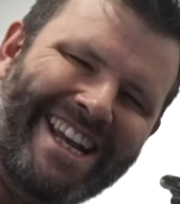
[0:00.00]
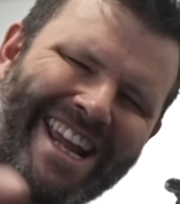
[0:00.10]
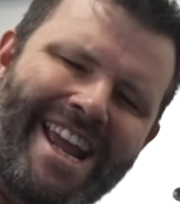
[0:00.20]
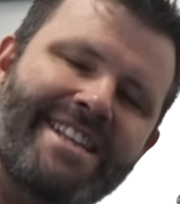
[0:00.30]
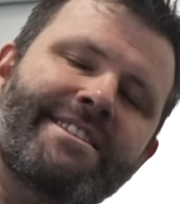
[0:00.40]
It
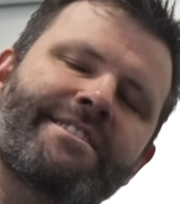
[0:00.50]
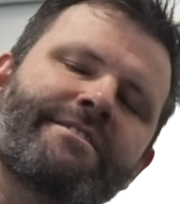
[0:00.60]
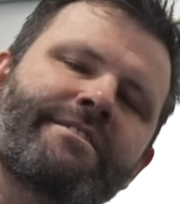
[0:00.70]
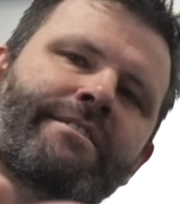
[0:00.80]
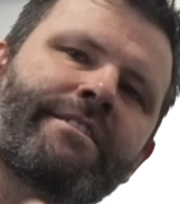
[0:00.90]
is
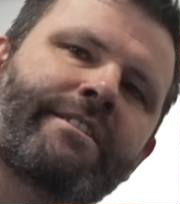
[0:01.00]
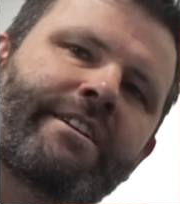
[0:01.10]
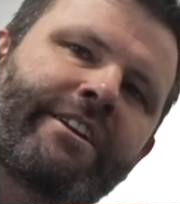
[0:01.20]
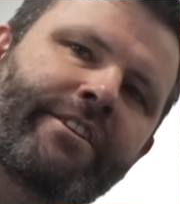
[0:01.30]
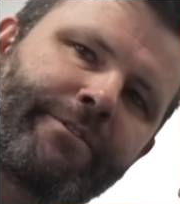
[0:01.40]

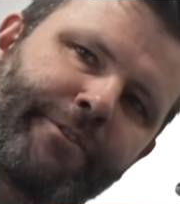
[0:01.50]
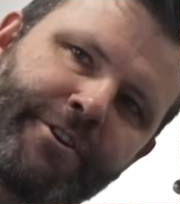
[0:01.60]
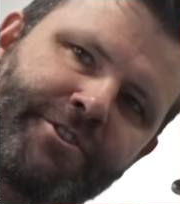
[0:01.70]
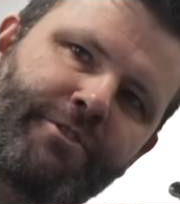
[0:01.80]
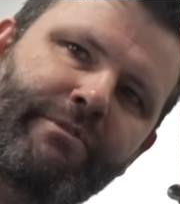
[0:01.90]
in the
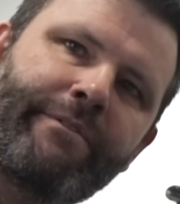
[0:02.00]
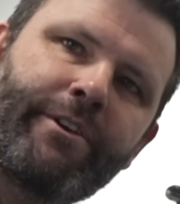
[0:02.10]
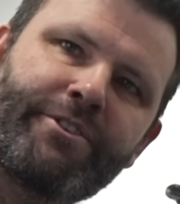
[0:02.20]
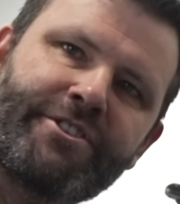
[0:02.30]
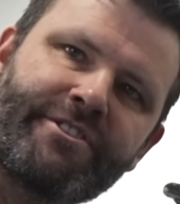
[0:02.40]
first two
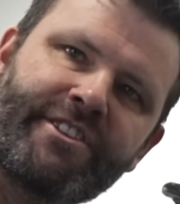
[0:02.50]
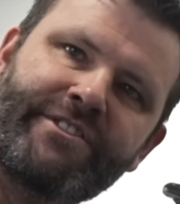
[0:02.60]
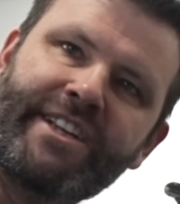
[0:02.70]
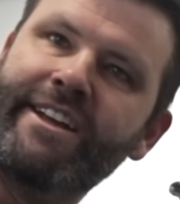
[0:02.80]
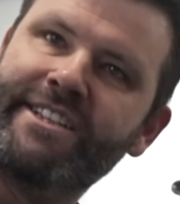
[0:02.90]
revolutions of,
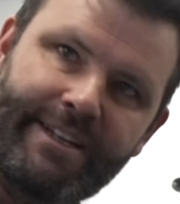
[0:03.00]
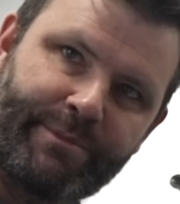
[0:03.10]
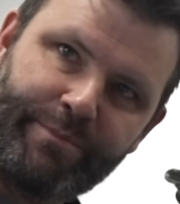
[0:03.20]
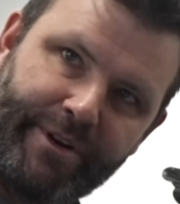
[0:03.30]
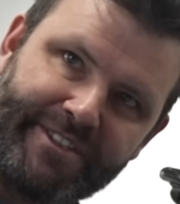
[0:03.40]
say, a team
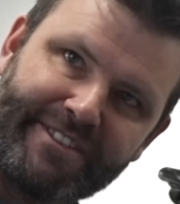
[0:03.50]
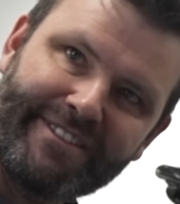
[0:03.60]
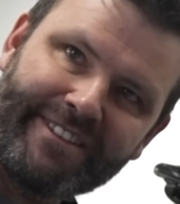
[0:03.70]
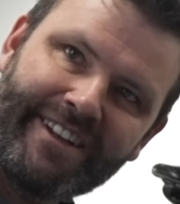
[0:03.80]
sprint.